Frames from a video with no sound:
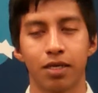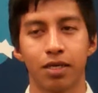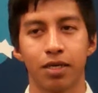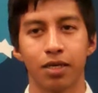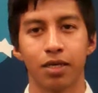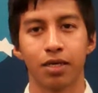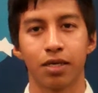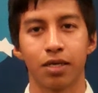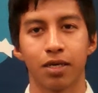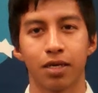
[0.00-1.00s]

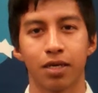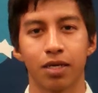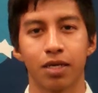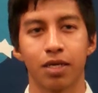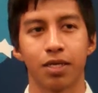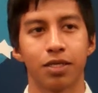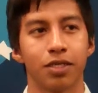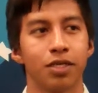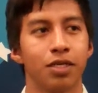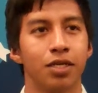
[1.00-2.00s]

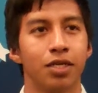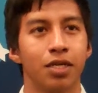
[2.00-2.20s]
(silence)